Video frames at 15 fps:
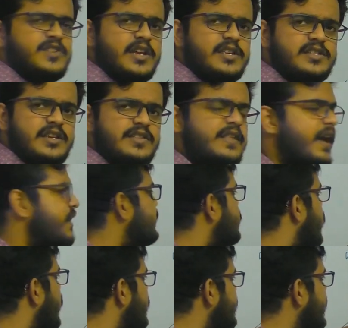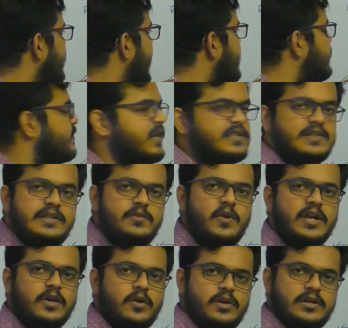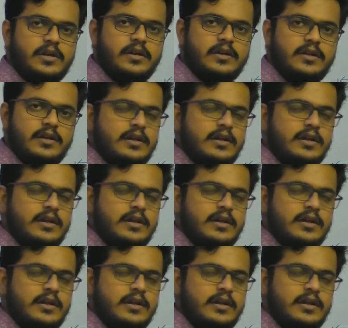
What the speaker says: change in the x coordinate as well as in the y coordinate.